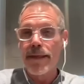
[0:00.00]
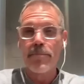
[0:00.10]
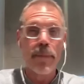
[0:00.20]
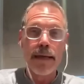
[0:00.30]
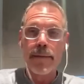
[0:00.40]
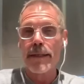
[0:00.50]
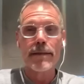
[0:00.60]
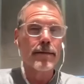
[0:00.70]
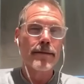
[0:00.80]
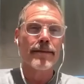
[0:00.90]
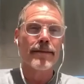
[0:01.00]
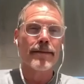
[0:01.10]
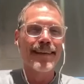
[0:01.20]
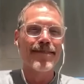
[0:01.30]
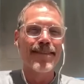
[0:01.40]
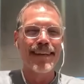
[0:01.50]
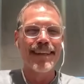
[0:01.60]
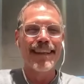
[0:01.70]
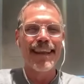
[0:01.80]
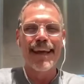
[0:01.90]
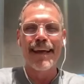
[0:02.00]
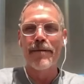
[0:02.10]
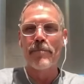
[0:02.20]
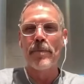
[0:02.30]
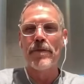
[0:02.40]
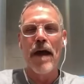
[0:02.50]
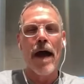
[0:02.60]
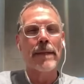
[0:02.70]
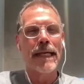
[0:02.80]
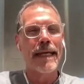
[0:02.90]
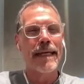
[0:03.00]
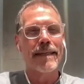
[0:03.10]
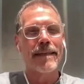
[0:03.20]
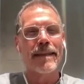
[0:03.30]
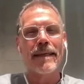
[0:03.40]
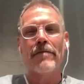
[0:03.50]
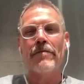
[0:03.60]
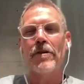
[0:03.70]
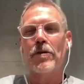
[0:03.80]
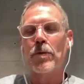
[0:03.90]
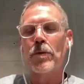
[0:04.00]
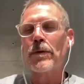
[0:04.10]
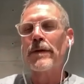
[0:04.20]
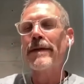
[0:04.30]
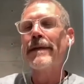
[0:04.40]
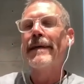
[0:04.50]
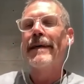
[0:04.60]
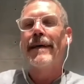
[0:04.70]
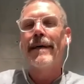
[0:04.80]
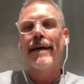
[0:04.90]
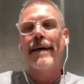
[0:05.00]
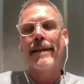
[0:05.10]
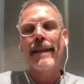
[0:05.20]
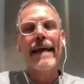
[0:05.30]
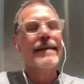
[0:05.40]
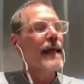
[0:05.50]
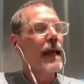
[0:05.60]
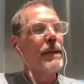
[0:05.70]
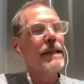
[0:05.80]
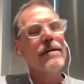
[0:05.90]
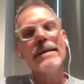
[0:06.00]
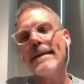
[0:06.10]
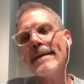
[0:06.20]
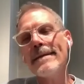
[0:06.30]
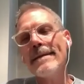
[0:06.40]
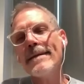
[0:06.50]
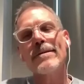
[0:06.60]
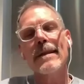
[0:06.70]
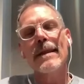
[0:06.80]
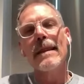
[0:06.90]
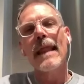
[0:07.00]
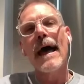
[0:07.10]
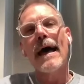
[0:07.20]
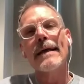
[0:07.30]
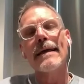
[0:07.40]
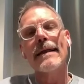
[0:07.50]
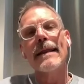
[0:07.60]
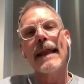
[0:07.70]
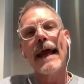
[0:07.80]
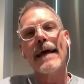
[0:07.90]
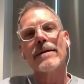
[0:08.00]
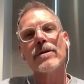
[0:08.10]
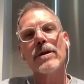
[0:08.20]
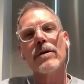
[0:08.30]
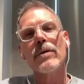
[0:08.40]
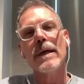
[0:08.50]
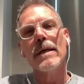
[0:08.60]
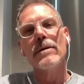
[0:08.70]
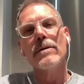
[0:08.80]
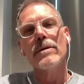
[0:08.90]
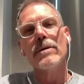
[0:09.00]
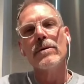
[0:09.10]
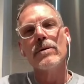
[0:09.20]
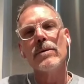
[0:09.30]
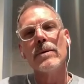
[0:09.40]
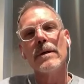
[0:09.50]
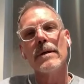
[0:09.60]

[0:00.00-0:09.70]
babies, that they dominate the visual landscape. But there's a lot that has to go into